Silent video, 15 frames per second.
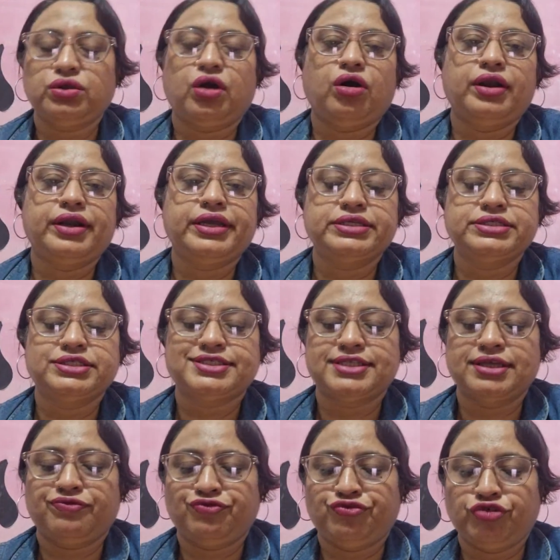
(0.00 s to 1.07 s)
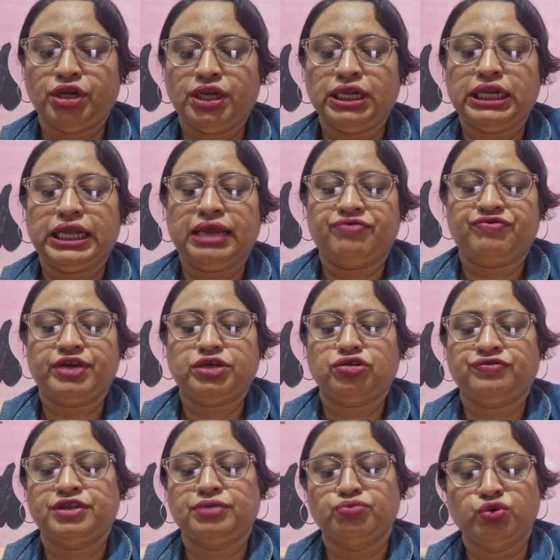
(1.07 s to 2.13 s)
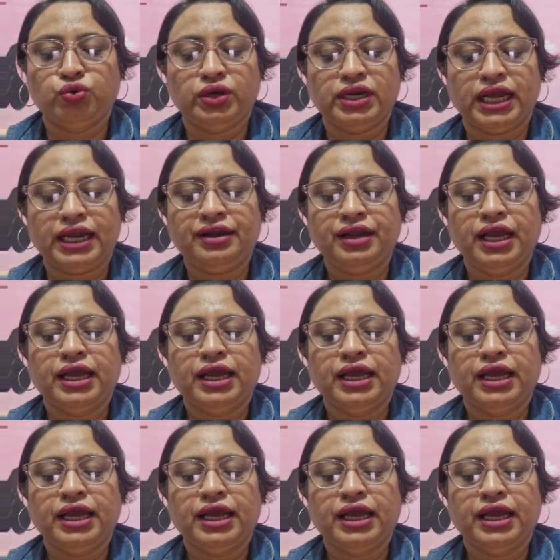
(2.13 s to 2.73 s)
audience the full effect of the moonlight